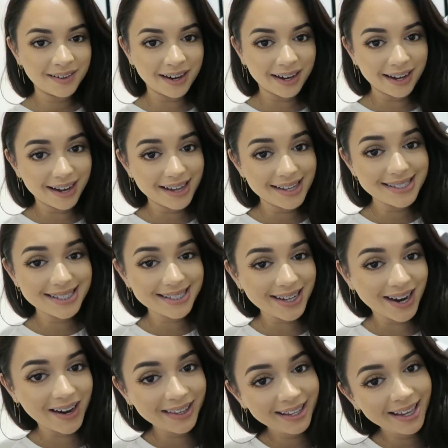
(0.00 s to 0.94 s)
Alright guys,
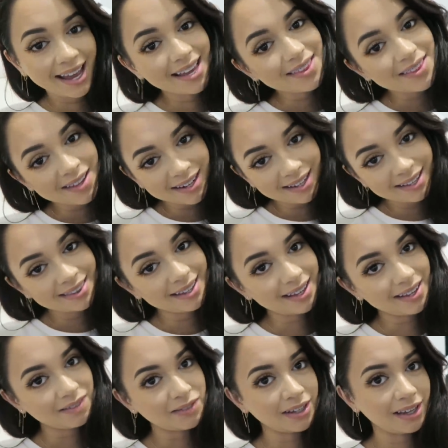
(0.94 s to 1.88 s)
it's currently 8:30 in
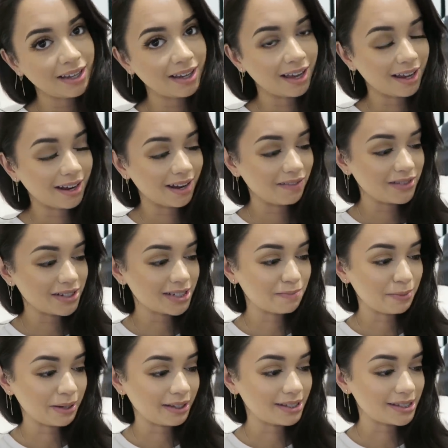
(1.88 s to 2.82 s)
the evening and I've
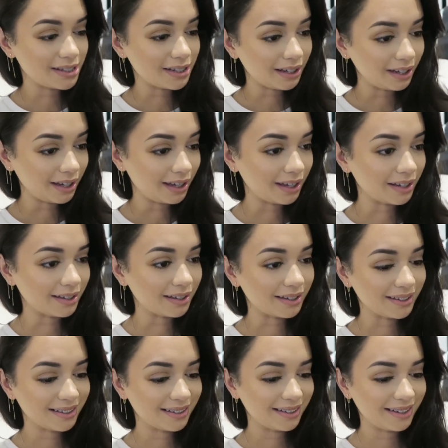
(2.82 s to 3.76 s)
just been sitting
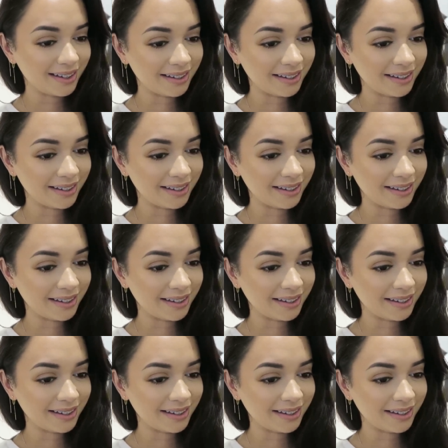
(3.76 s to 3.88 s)
here